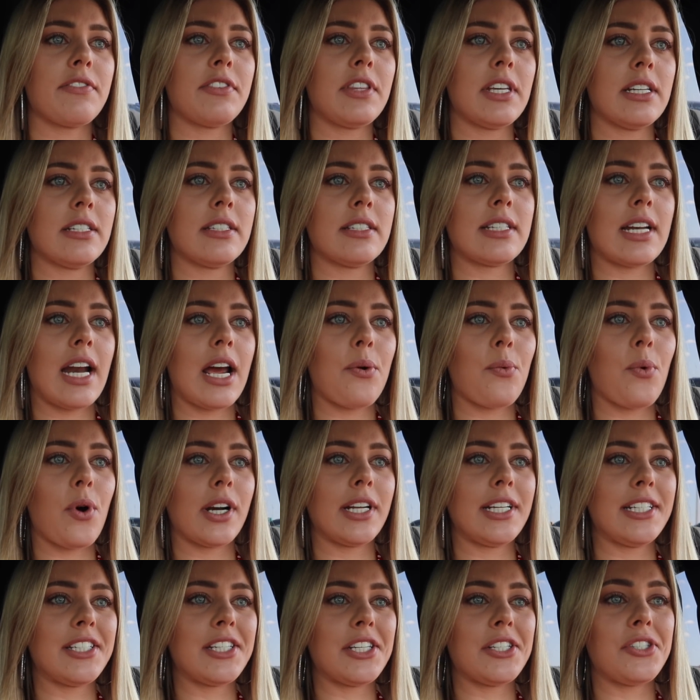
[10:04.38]
of things that I
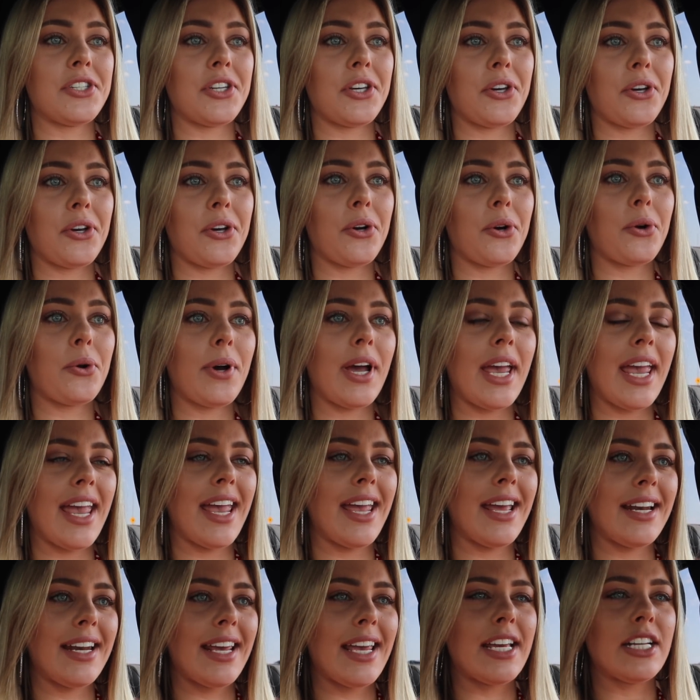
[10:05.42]
wanted to do,
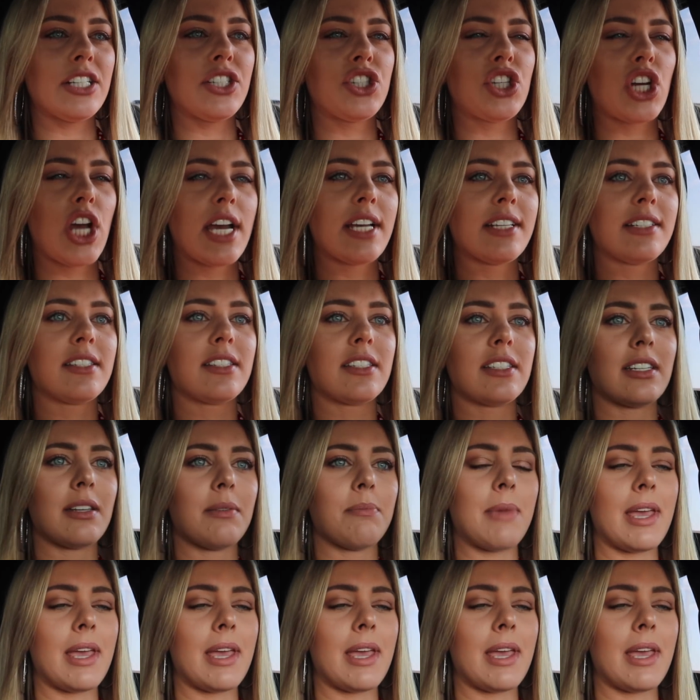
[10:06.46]
and it just